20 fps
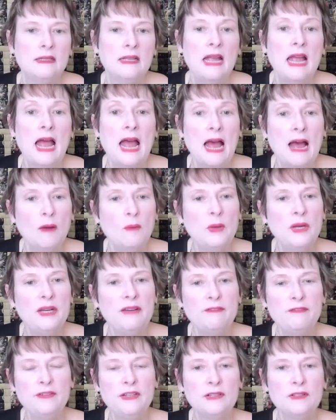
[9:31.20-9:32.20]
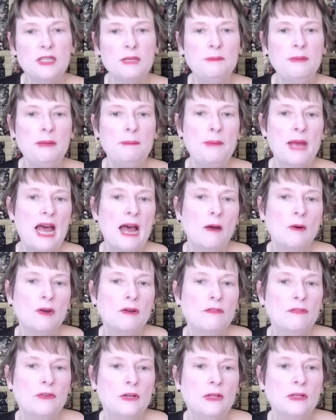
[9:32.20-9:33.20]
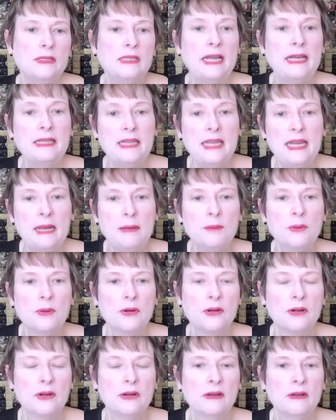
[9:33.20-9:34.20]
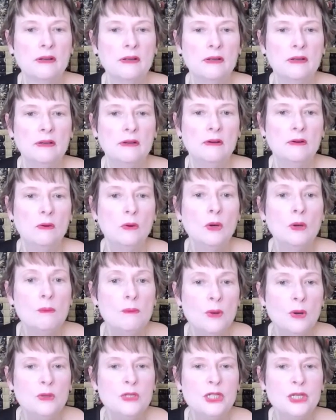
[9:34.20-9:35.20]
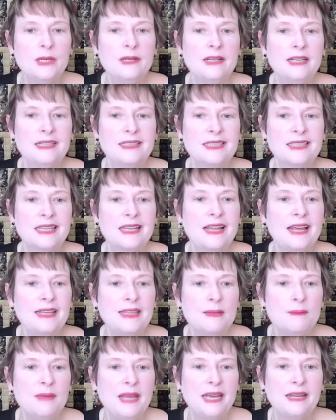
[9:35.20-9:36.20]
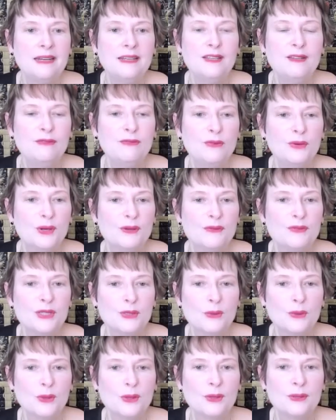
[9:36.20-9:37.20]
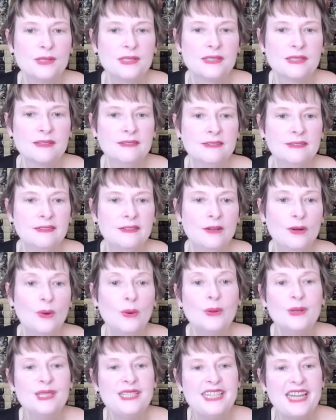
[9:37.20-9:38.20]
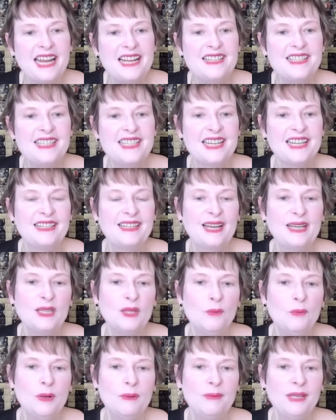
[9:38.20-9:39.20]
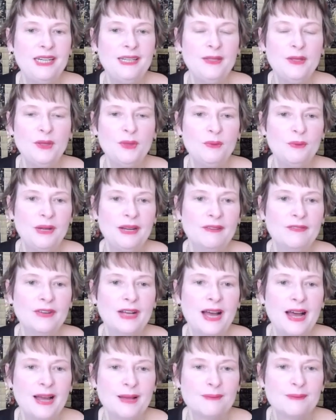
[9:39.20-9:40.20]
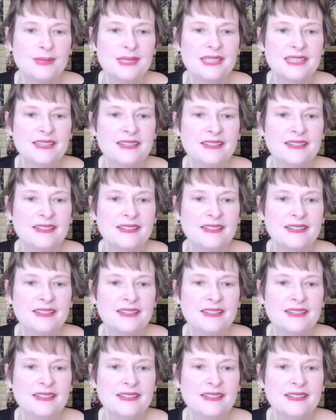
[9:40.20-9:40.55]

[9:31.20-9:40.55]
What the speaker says: How would it feel to be powerful like the Emperor? Or motionless like the man in the Four of Swords? Or dancing like the women in the Three of Cups?